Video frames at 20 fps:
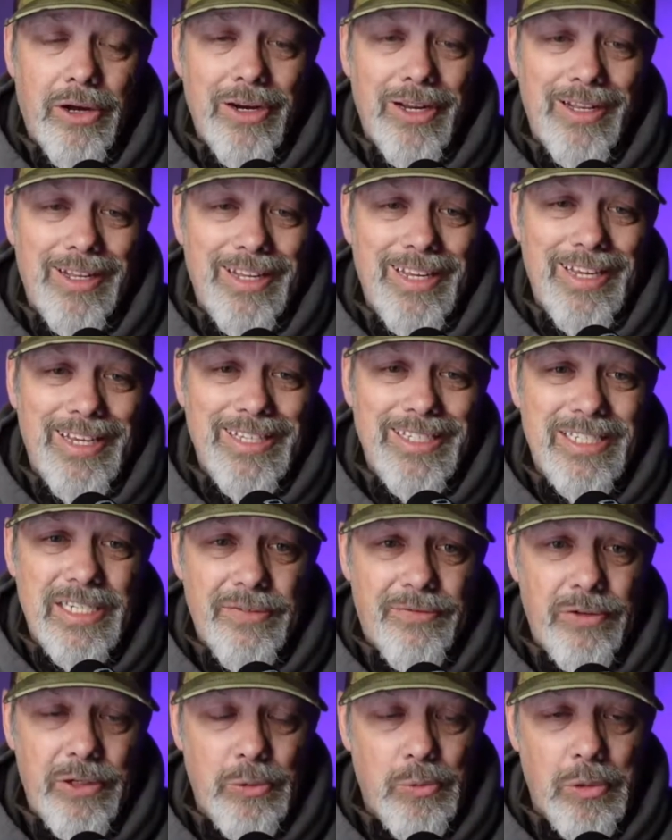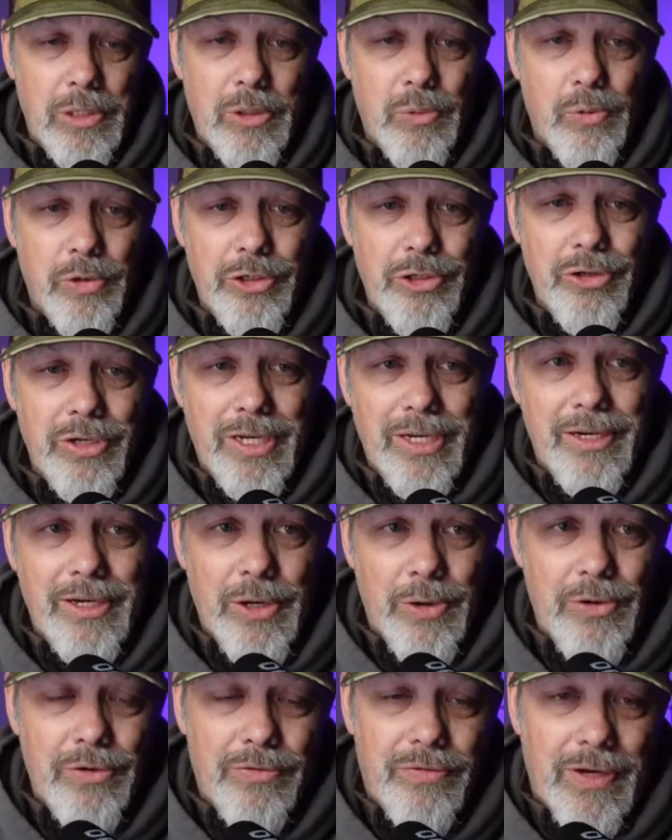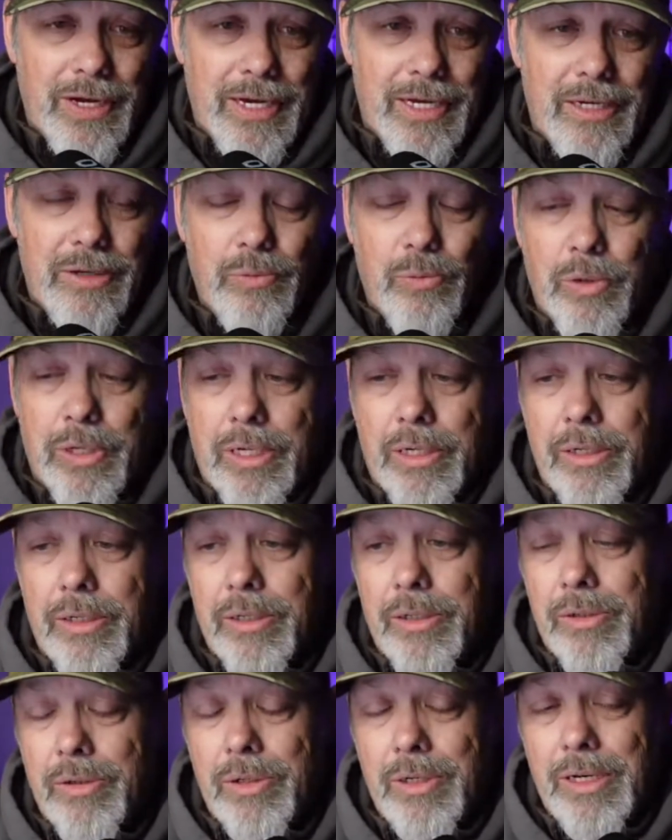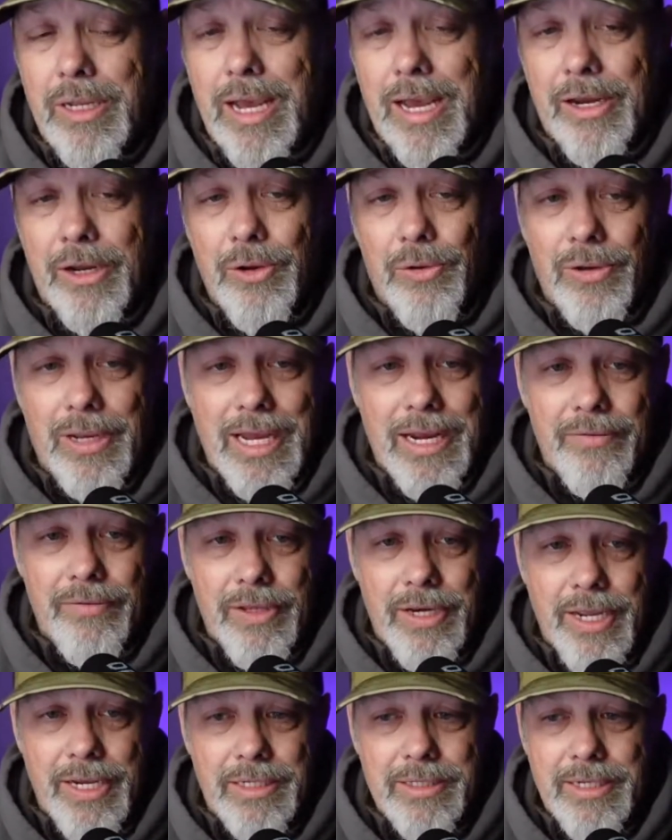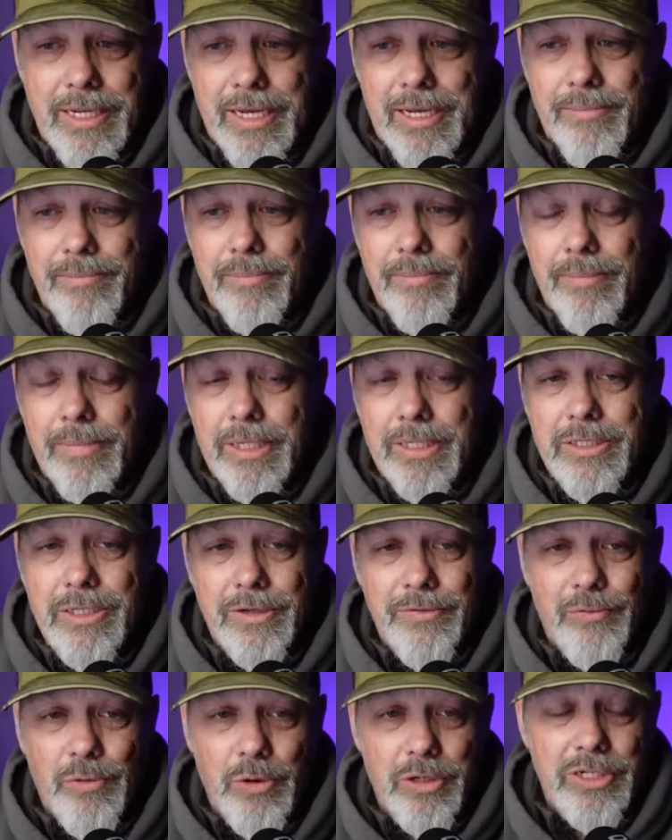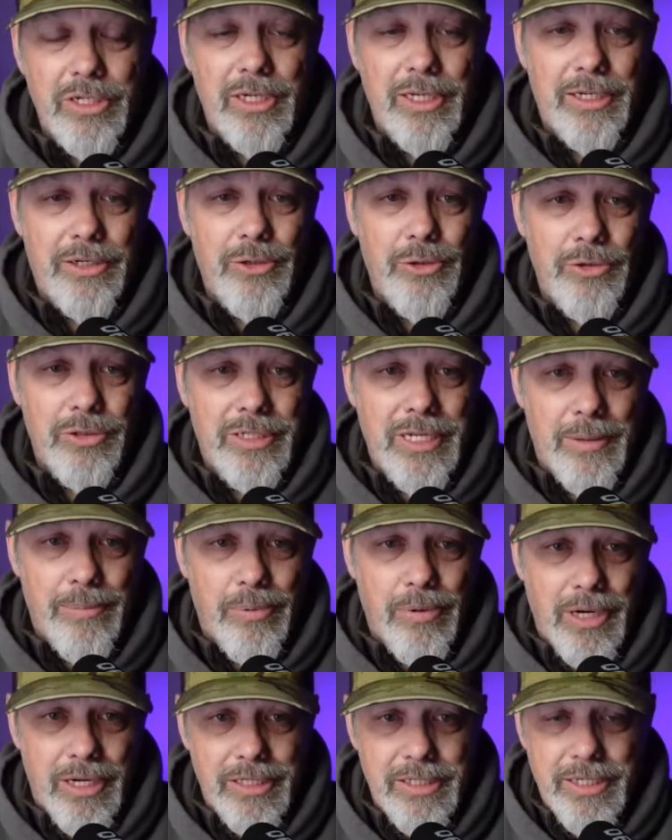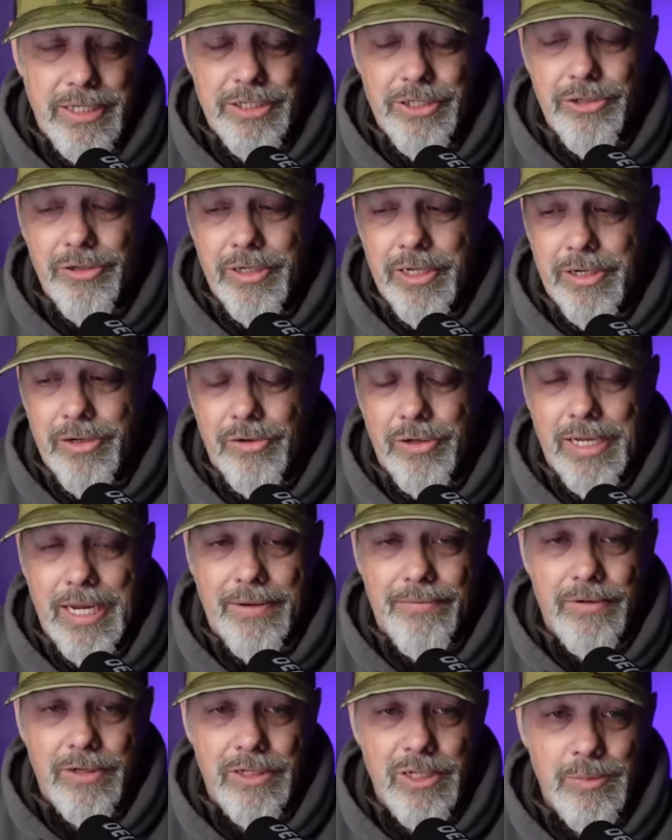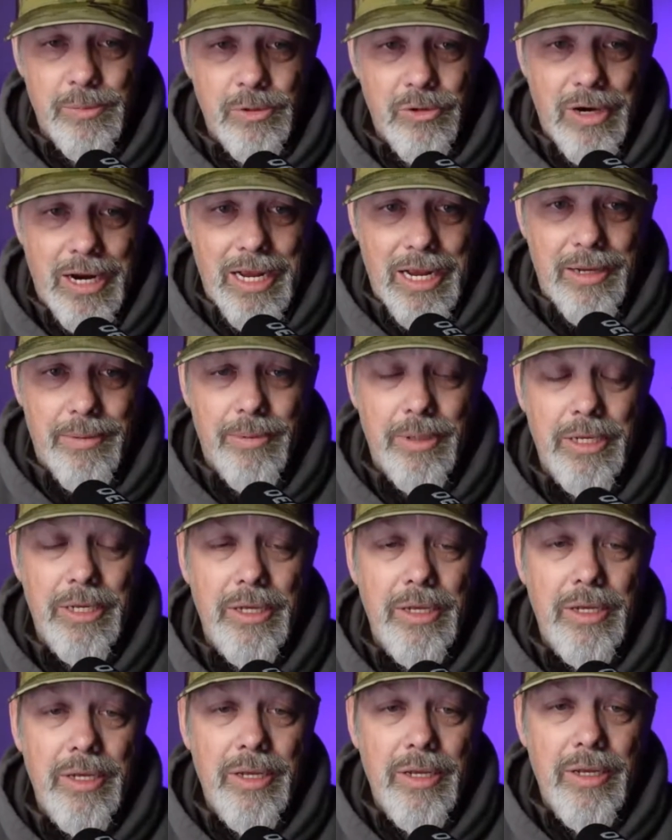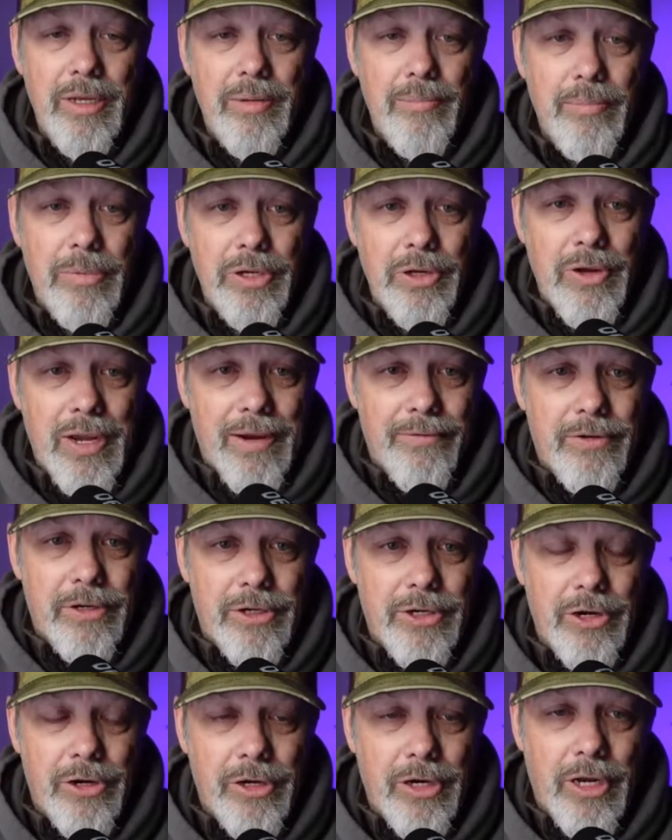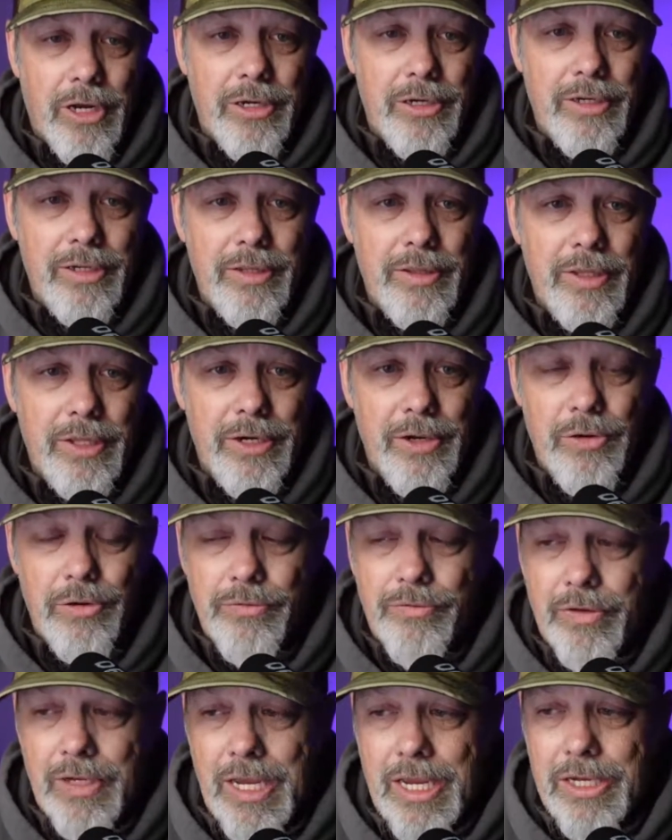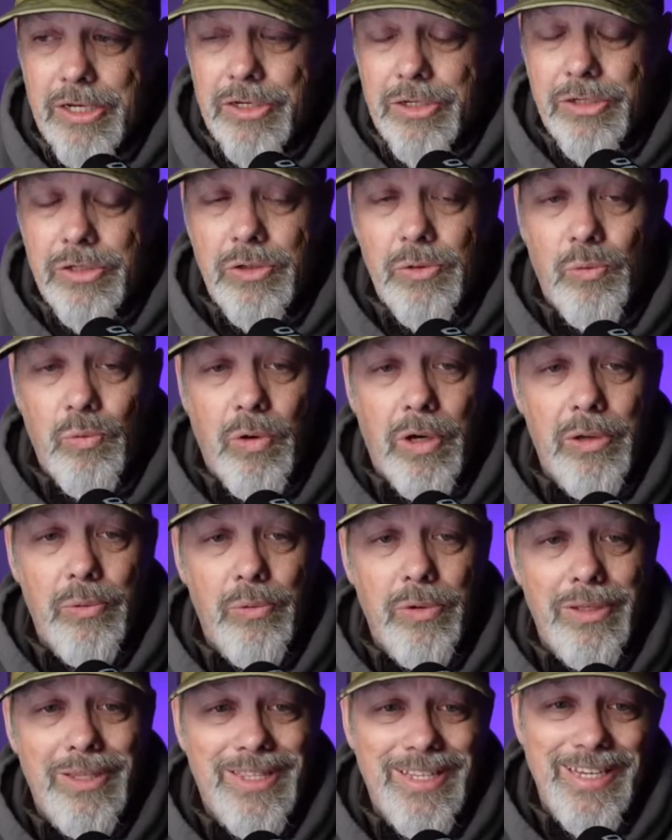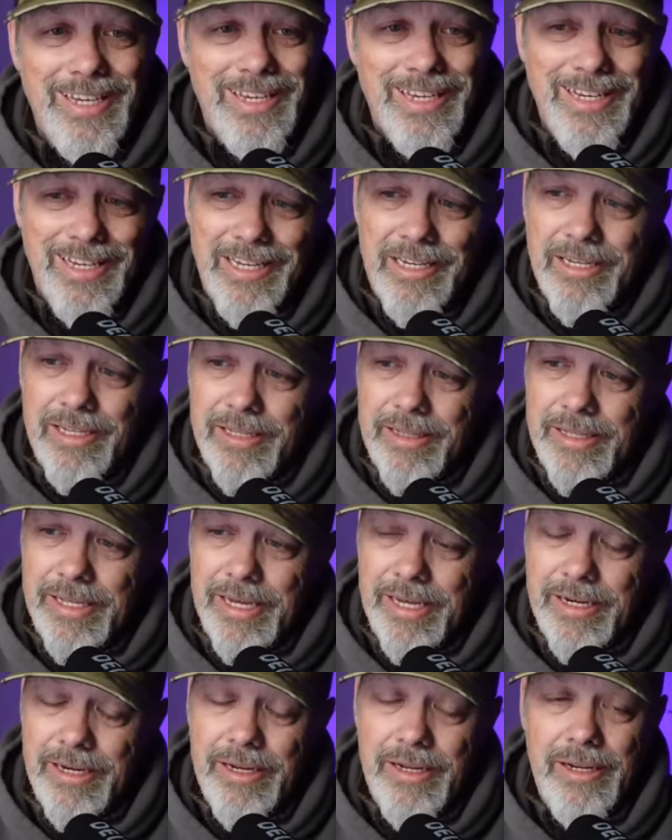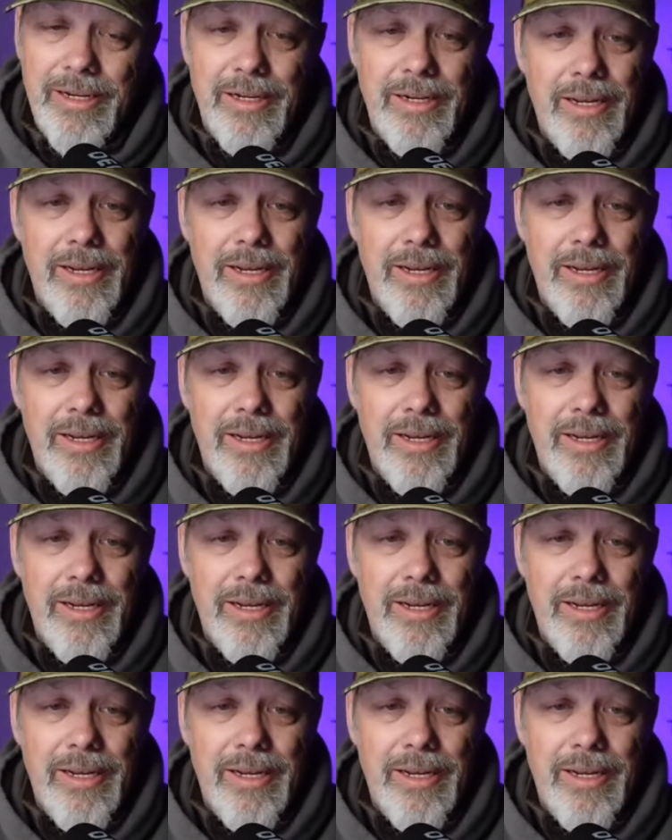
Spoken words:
a list, if you will, where you get notified when I go live the next time. It's unfortunately a two-step process. You not only have to subscribe, but you have to turn on the notifications. One would think that,